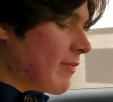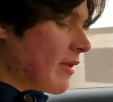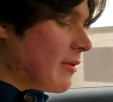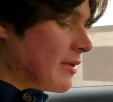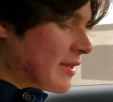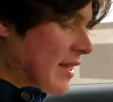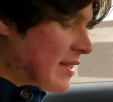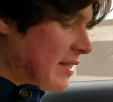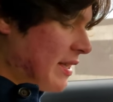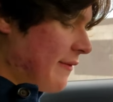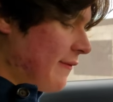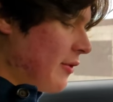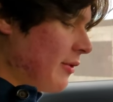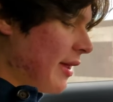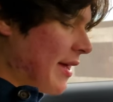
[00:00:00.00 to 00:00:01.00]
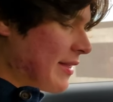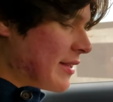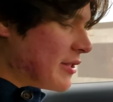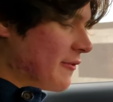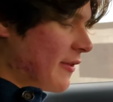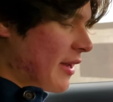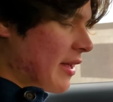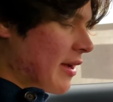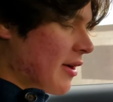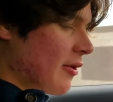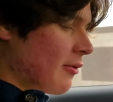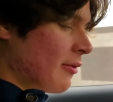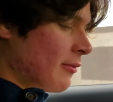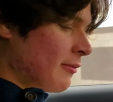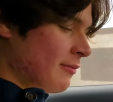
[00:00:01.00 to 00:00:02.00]
Anyways, guys, if you like this
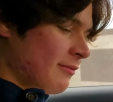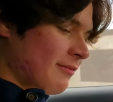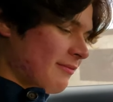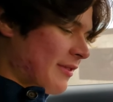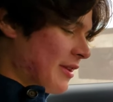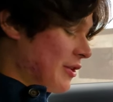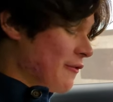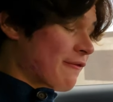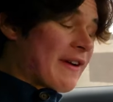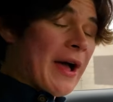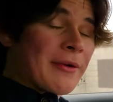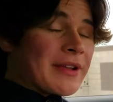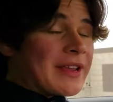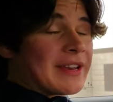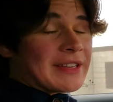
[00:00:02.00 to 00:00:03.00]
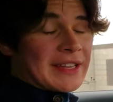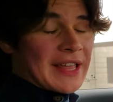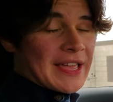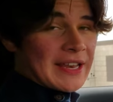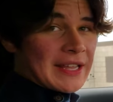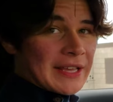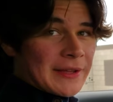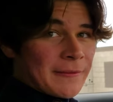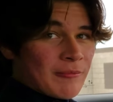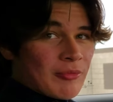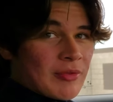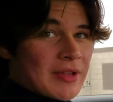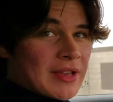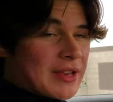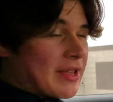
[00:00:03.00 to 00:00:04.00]
video, and you found it enlightening
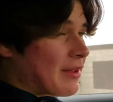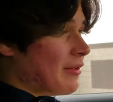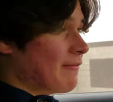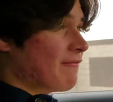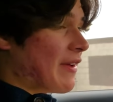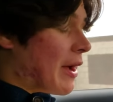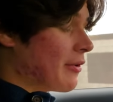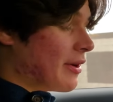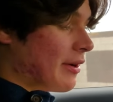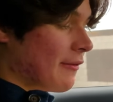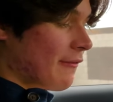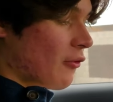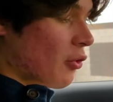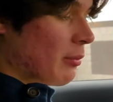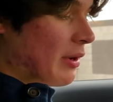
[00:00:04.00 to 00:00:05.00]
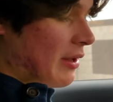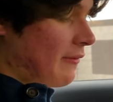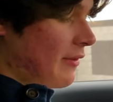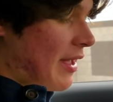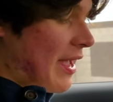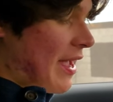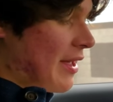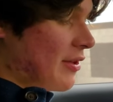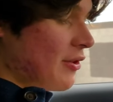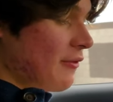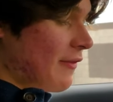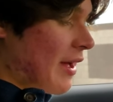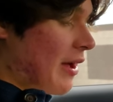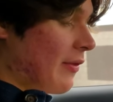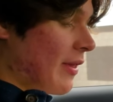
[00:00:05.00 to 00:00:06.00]
and it found it informative and you
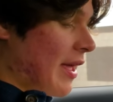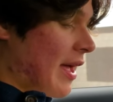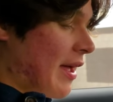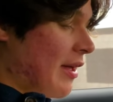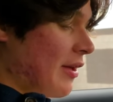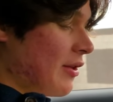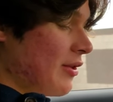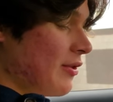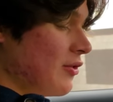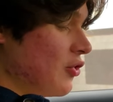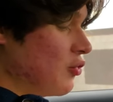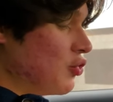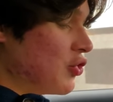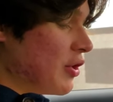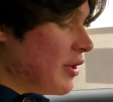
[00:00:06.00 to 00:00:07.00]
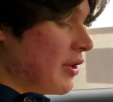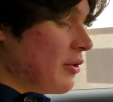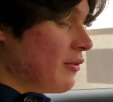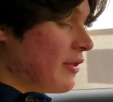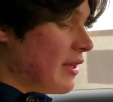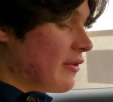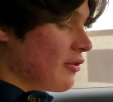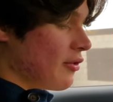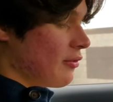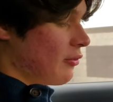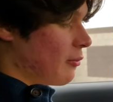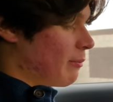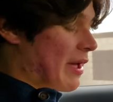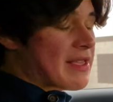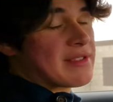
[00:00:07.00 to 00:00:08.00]
found that you shouldn't use these or
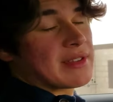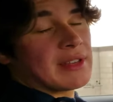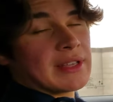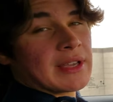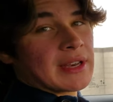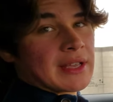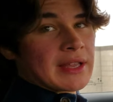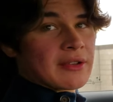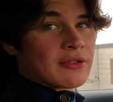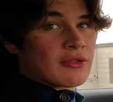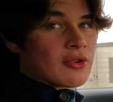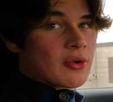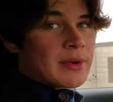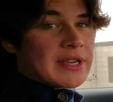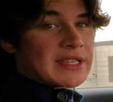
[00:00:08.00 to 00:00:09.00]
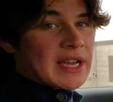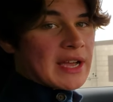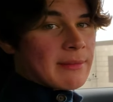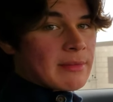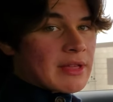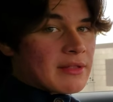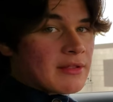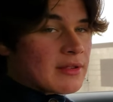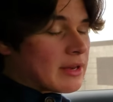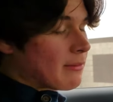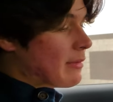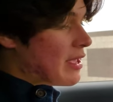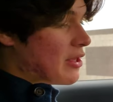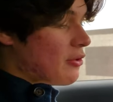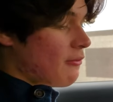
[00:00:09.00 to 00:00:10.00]
you're basically going to get a screwy time that's going
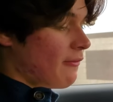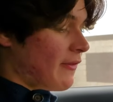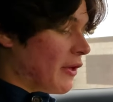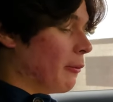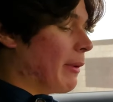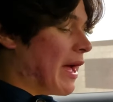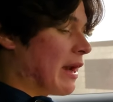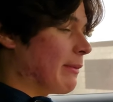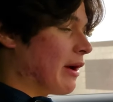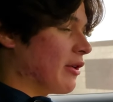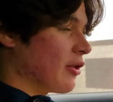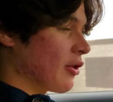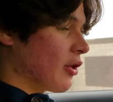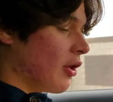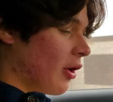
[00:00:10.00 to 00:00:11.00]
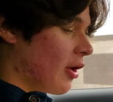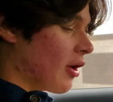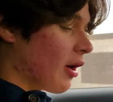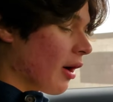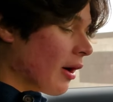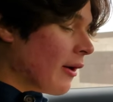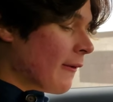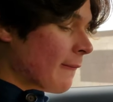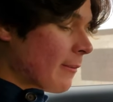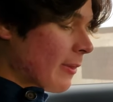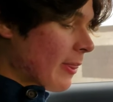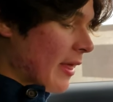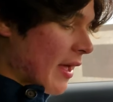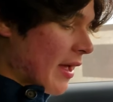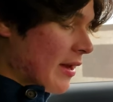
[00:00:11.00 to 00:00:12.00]
to make you feel bad about your car,
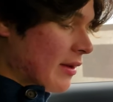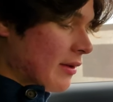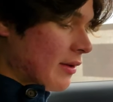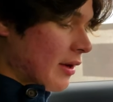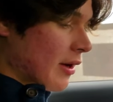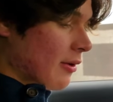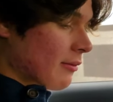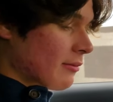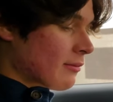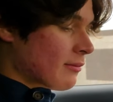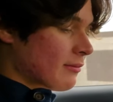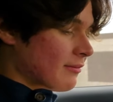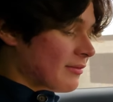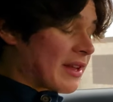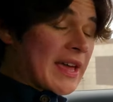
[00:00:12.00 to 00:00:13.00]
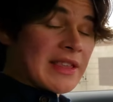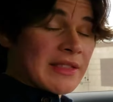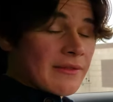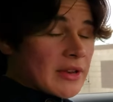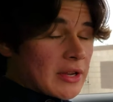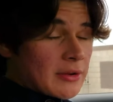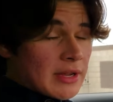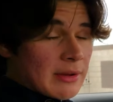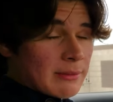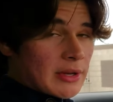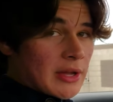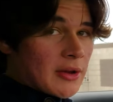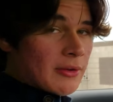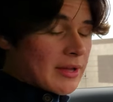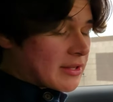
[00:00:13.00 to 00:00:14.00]
then, you know, like the video down
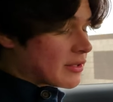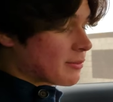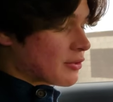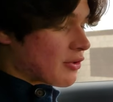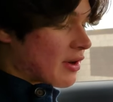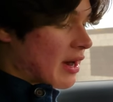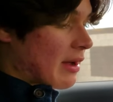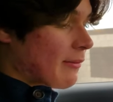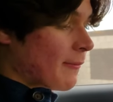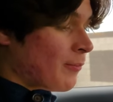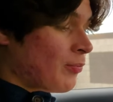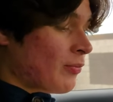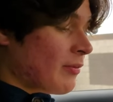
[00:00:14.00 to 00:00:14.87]
below and subscribe.